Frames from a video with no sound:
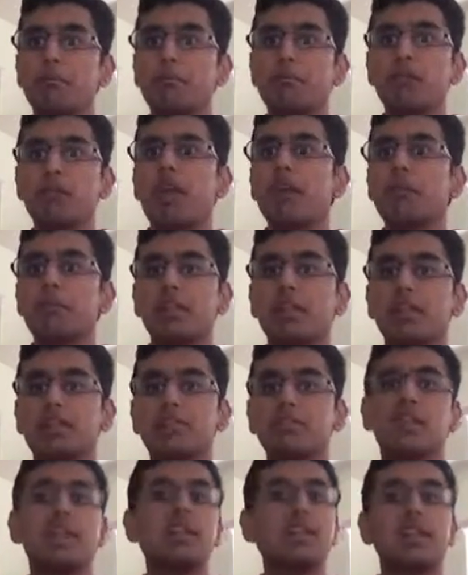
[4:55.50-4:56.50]
not because
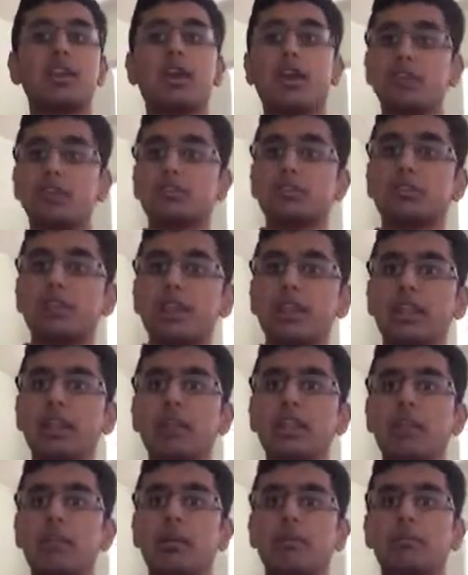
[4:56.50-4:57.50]
of anything on
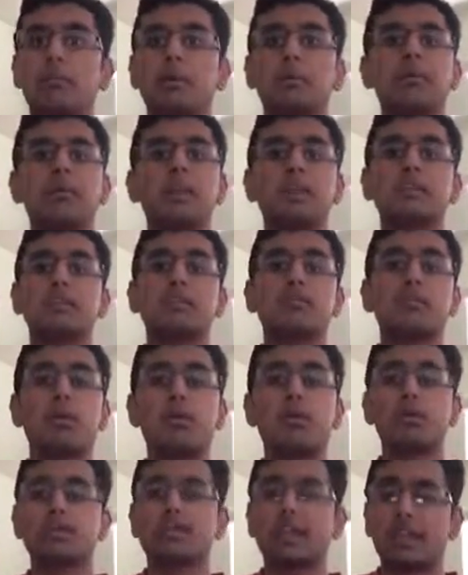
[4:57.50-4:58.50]
screen, but because of
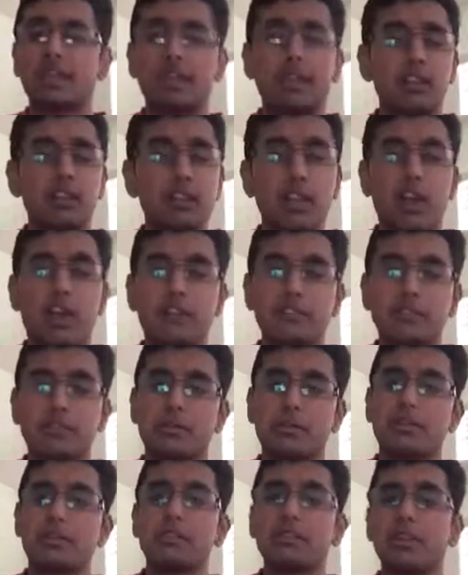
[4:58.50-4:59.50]
what was technically off screen.